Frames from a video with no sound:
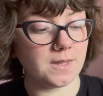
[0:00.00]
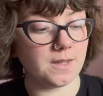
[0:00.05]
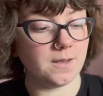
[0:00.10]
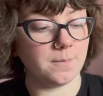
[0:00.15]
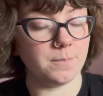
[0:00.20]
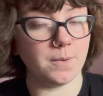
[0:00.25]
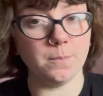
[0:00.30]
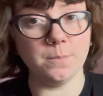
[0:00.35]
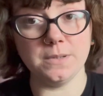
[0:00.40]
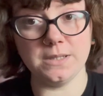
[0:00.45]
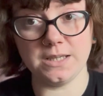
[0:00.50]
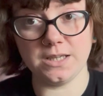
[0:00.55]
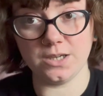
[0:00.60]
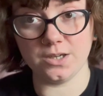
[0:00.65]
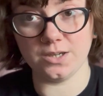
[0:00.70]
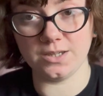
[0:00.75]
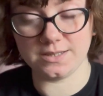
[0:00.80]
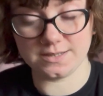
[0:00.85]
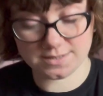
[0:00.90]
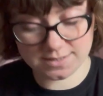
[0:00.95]
Bumbling
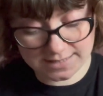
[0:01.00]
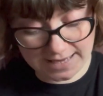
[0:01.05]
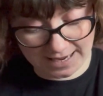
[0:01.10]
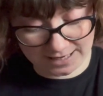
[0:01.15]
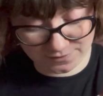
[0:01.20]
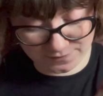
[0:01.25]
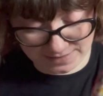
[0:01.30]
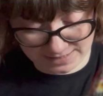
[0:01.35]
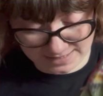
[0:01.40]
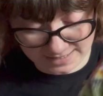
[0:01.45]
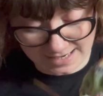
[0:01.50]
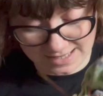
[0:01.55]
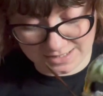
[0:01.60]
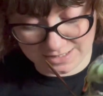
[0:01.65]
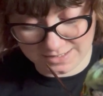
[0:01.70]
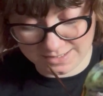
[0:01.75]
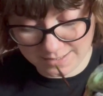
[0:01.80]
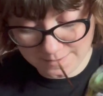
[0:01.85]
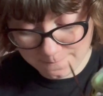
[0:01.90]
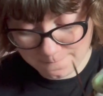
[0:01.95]
Yarns advent
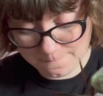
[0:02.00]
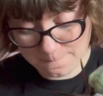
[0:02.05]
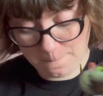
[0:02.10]
calendar.